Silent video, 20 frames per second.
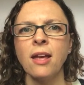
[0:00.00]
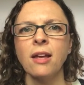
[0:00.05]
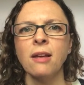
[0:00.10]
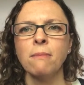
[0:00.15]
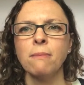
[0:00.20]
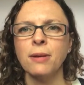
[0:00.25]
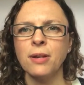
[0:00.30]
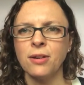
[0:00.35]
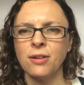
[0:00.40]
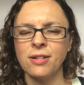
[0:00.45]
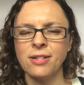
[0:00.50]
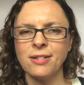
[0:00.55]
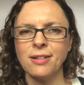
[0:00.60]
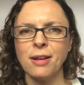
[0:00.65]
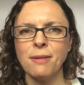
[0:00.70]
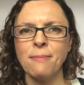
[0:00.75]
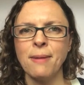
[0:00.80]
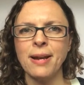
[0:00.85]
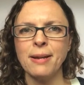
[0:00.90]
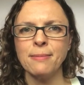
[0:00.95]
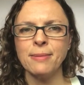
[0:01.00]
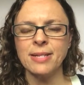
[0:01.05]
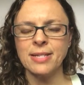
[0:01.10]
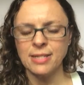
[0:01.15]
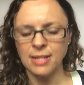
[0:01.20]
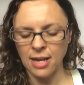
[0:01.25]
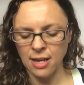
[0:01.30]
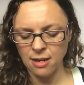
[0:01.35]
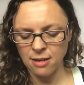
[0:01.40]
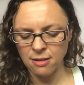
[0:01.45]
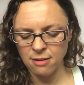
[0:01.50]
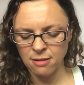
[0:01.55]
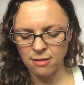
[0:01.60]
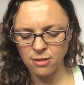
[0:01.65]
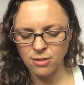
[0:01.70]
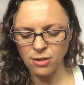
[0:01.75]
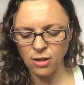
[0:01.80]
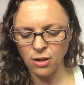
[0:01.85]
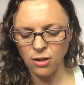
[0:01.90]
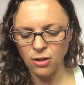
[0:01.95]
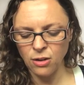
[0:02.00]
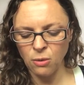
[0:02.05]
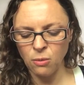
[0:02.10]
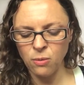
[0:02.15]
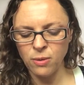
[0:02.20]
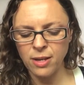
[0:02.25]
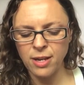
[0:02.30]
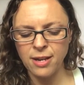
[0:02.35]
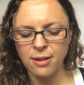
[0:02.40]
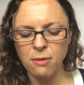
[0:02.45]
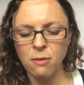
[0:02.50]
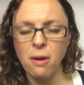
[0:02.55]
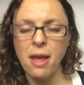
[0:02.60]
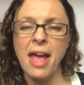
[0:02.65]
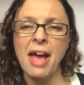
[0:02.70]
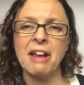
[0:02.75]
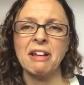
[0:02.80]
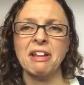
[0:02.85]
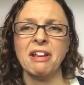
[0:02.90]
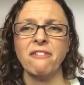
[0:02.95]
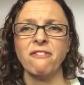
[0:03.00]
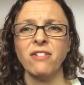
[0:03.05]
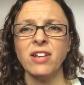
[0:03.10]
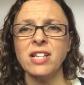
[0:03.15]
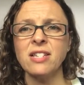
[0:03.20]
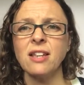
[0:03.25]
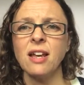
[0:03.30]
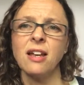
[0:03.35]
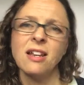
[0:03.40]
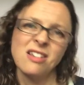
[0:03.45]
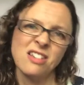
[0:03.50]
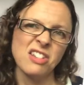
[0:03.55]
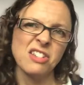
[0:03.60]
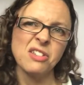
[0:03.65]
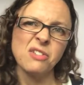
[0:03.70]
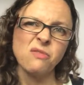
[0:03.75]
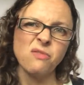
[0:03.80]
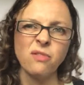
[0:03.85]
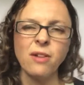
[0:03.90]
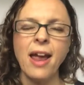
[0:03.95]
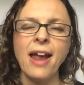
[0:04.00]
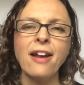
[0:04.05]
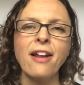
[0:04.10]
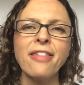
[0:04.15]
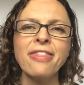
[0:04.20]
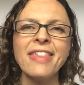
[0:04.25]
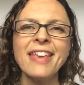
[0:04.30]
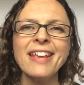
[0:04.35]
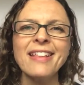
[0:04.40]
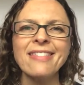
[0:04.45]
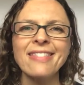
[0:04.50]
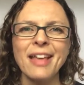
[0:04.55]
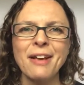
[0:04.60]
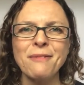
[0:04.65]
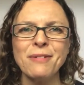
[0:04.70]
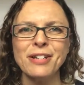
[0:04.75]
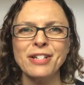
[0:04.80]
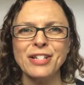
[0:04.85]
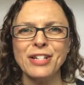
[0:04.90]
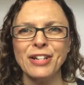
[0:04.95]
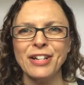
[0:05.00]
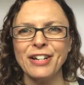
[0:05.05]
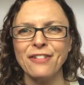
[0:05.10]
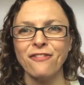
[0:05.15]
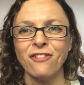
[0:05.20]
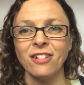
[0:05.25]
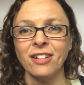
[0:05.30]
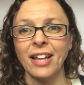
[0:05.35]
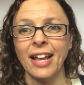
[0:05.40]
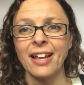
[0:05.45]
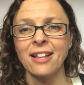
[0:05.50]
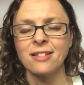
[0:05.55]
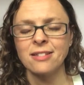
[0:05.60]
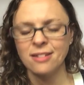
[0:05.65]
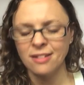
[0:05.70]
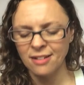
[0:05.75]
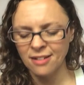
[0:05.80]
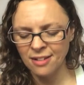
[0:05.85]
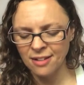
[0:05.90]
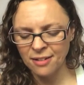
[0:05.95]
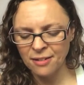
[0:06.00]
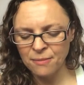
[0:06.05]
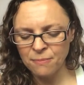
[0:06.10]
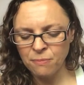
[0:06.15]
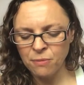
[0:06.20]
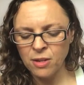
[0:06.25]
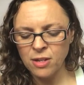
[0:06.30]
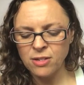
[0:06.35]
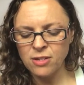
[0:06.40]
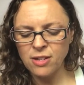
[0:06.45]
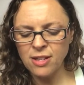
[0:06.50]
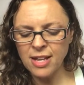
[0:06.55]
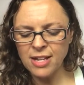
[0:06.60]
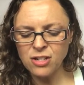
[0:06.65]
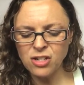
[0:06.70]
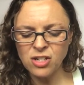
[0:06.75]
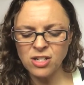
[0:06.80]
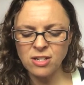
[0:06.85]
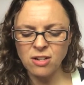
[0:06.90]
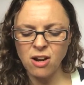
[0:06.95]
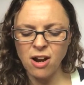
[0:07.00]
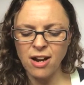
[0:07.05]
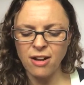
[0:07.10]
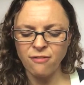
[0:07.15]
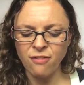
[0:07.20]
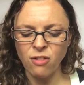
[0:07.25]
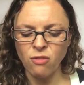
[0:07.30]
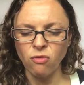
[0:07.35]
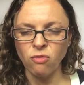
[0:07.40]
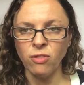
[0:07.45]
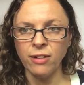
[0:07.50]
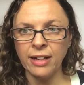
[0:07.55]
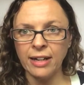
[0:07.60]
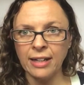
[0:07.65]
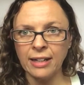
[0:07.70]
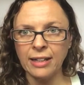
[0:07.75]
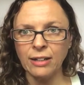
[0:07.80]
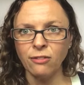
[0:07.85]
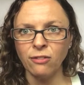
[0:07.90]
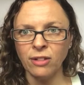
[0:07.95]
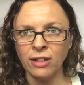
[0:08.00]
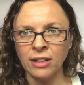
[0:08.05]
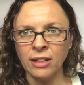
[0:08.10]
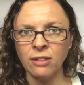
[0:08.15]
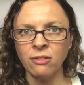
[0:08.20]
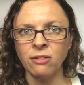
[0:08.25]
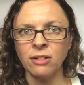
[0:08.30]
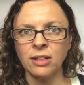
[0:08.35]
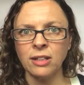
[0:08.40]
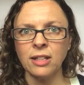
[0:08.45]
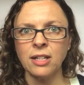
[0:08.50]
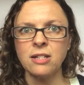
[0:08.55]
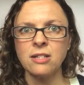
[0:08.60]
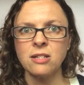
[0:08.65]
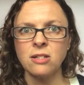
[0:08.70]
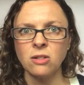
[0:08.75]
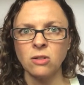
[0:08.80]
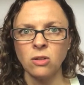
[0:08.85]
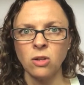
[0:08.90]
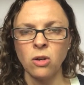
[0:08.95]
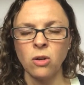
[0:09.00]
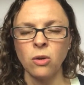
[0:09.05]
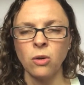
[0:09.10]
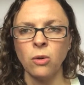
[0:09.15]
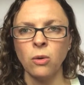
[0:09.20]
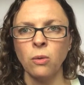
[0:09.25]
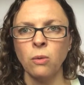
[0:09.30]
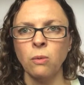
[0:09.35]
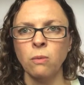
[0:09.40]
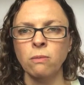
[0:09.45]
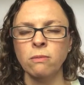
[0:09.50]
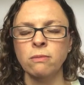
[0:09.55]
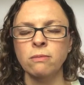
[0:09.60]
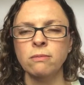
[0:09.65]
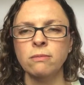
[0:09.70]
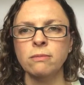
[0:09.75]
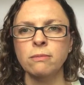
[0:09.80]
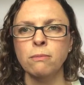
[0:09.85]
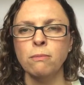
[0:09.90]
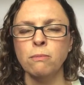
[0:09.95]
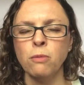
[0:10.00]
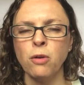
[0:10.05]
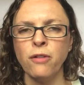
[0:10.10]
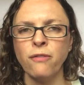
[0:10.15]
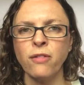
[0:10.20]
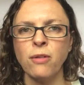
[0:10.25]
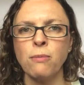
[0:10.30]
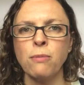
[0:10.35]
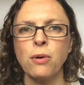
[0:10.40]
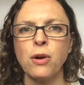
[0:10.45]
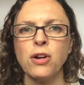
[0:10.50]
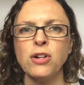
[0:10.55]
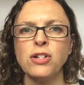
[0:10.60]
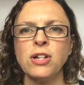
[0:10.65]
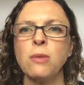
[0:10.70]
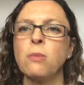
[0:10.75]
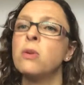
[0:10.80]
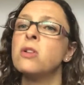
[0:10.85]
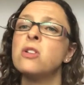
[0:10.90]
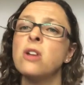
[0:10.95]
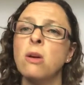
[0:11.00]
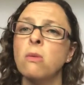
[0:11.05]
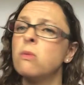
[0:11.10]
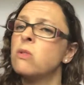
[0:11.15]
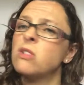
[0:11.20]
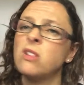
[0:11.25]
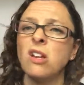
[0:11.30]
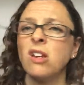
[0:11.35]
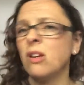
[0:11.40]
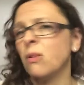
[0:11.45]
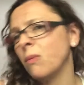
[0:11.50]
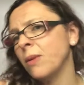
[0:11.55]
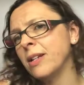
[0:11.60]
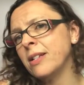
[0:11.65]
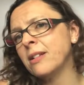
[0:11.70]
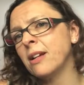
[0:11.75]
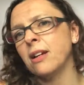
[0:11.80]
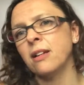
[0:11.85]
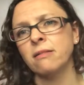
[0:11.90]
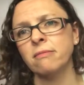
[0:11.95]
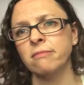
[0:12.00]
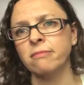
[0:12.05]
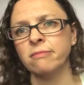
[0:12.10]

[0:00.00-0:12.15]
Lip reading: because I'd made a mistake. So, you know, how do you fix that? And I think they were 2 different lengths. So that's just kind of a really, really, really slow moving project, which I will show you one day,